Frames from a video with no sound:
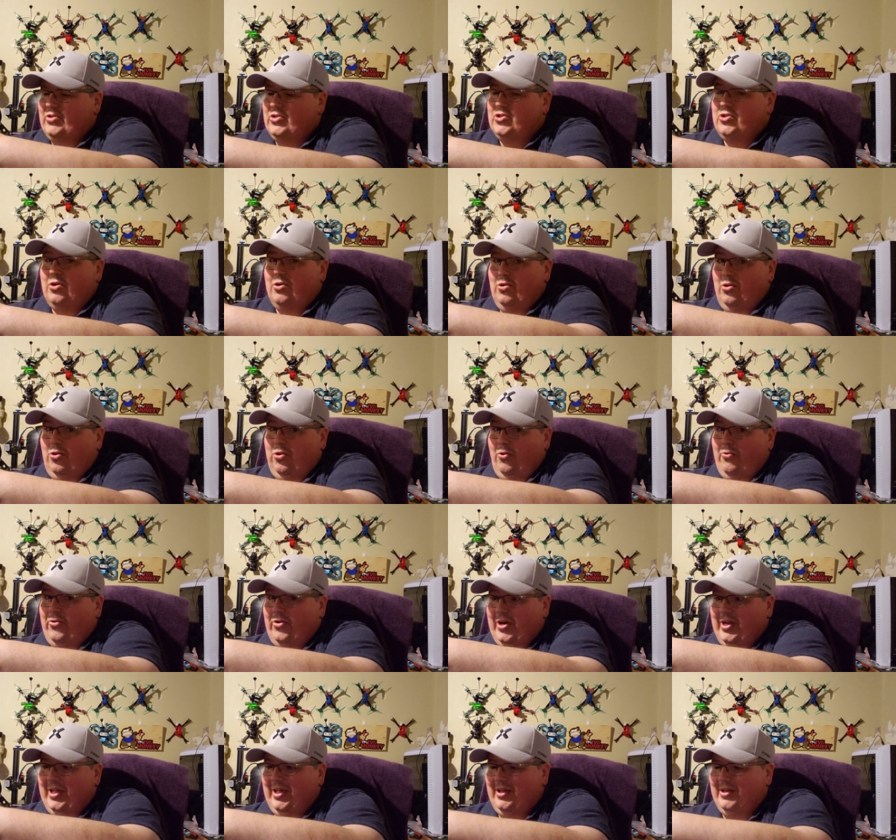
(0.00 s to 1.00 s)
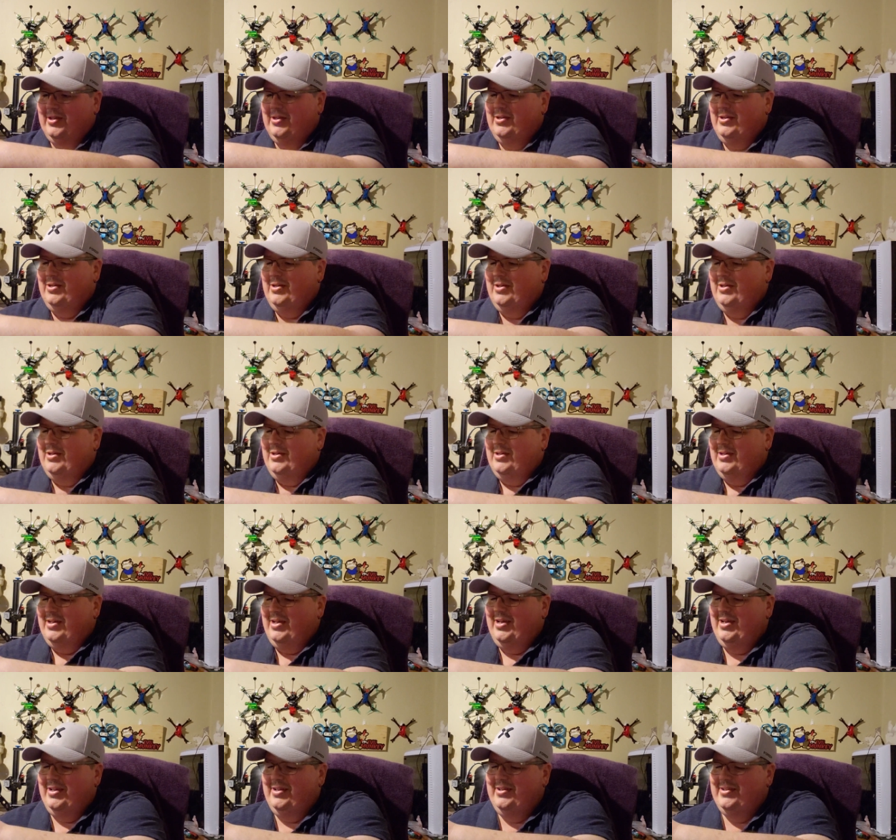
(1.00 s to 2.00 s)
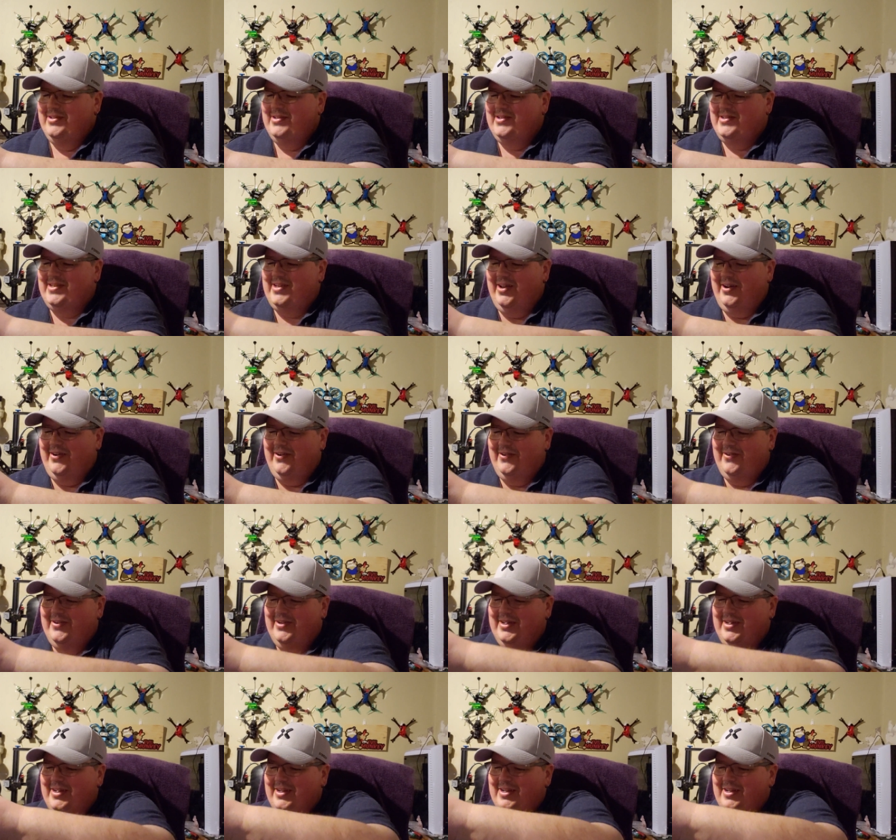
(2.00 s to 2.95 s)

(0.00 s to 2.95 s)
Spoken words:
to start all over again. So